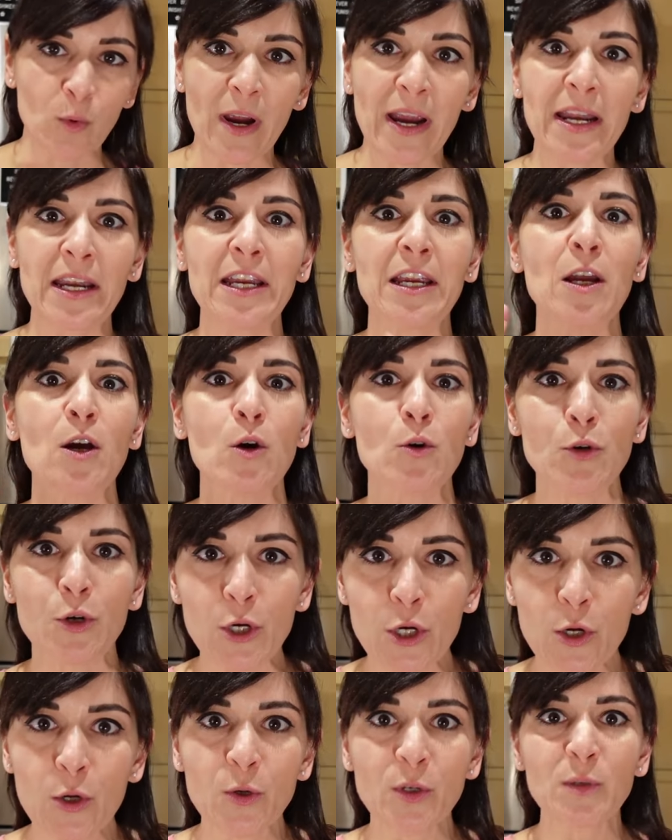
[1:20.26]
radio,
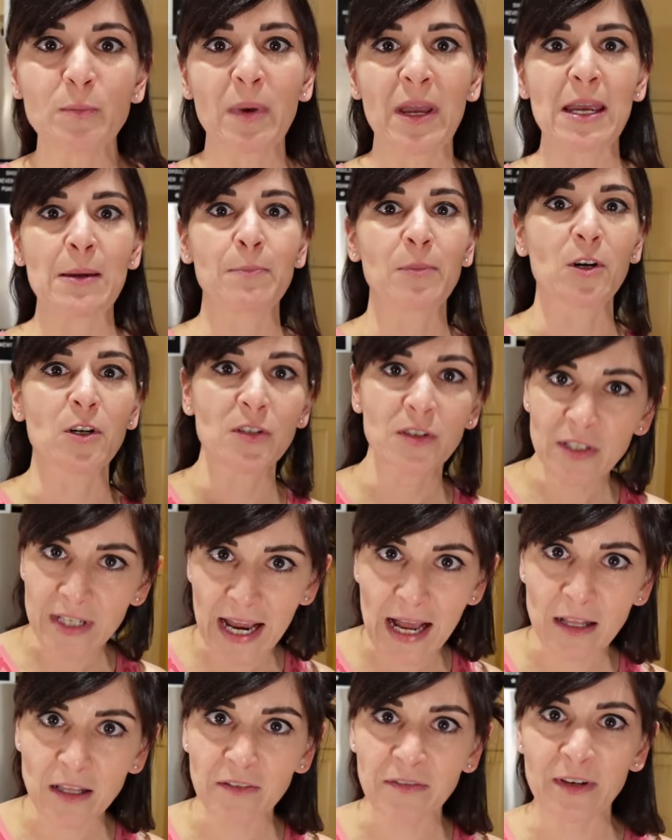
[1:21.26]
newspapers,
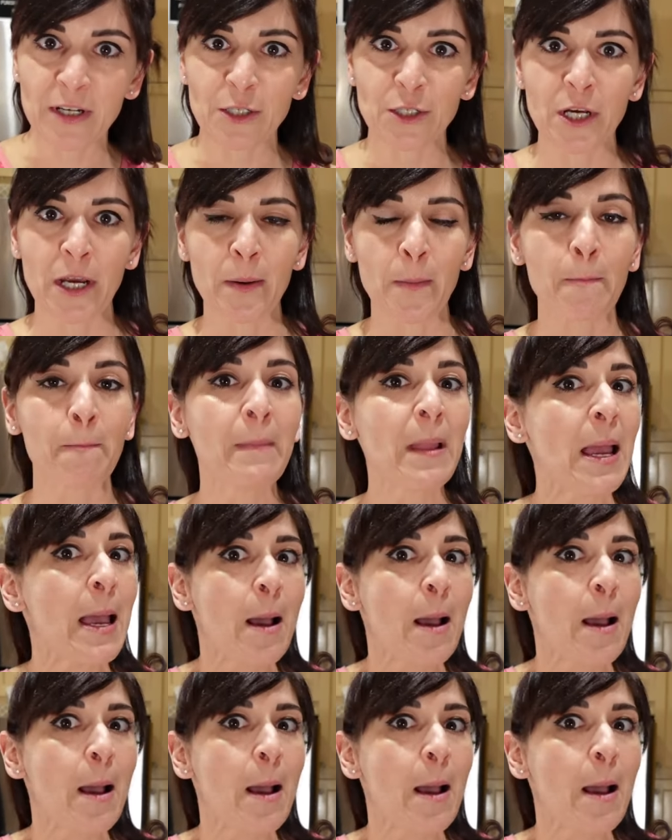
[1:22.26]
television,